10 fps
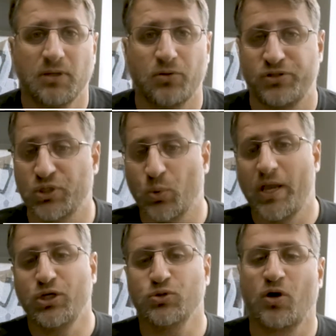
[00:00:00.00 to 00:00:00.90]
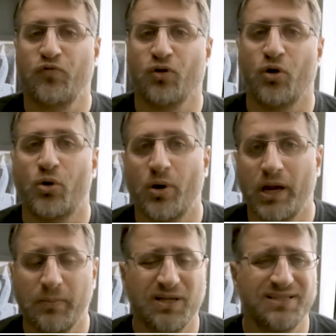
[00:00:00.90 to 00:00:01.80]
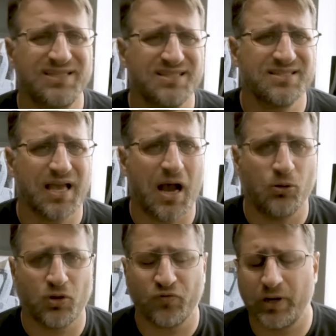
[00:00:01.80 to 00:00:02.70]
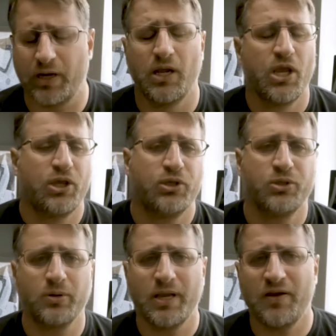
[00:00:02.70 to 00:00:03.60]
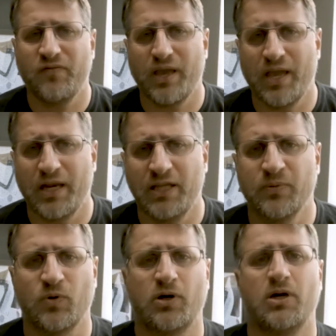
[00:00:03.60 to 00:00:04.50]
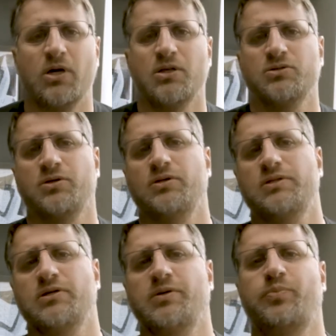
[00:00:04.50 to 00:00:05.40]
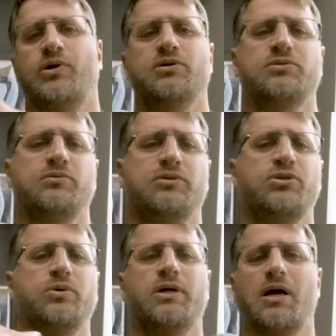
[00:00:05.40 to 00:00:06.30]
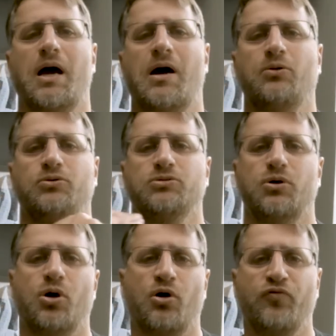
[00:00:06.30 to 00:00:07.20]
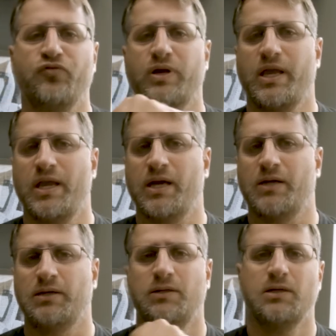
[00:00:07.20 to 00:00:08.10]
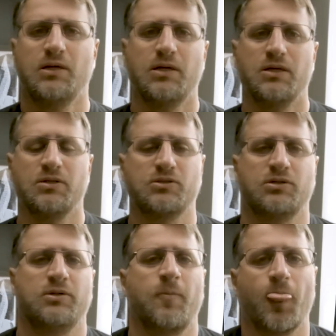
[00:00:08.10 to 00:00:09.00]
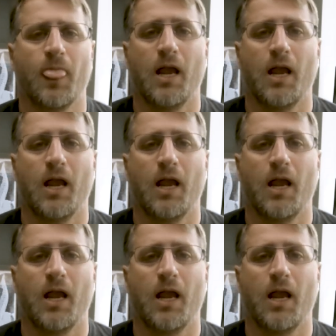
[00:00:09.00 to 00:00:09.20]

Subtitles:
continuation of low on air, but this is out of air. You don't have air anymore. So you tell the person you are out of air. So,